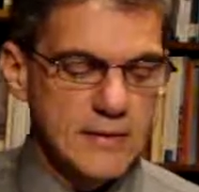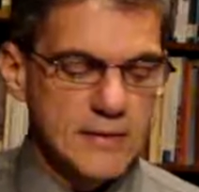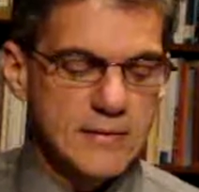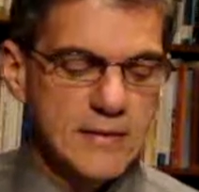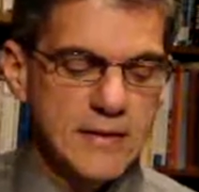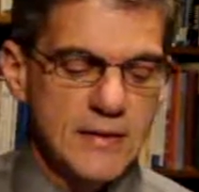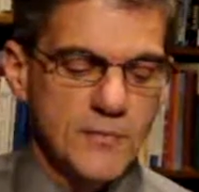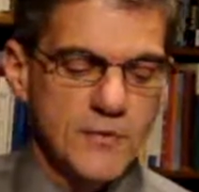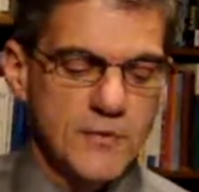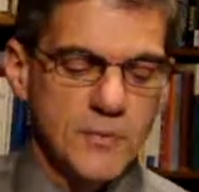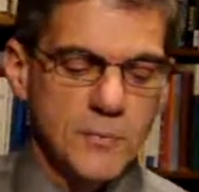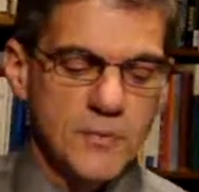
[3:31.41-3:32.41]
This is the
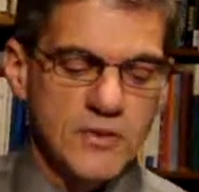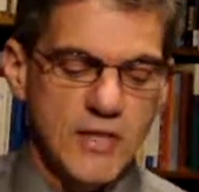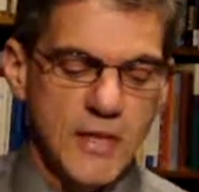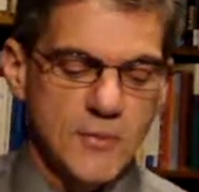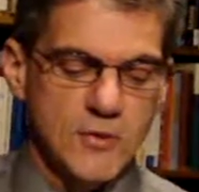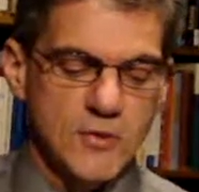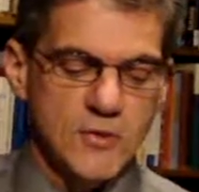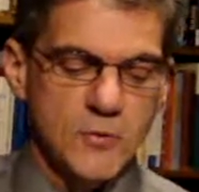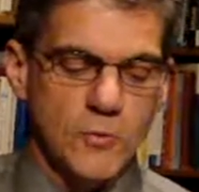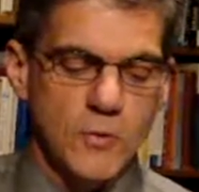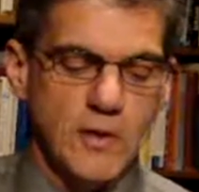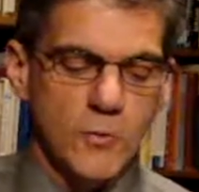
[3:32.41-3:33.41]
difference in perceptions
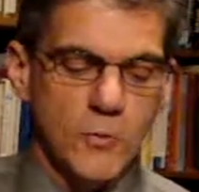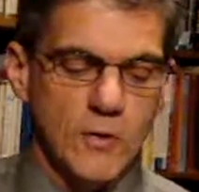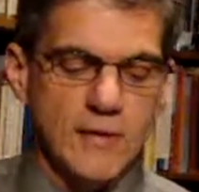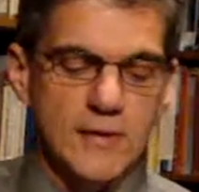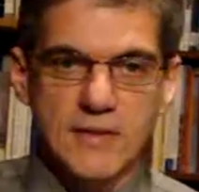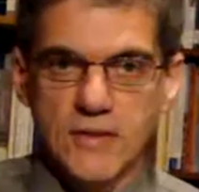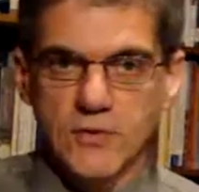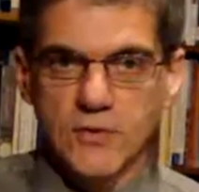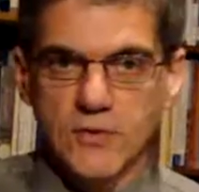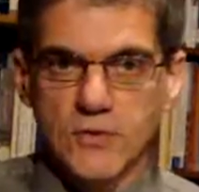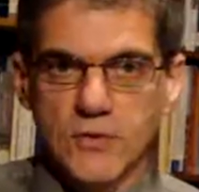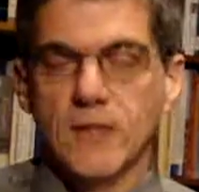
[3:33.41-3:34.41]
between
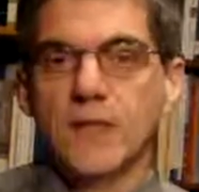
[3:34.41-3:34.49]
organizations.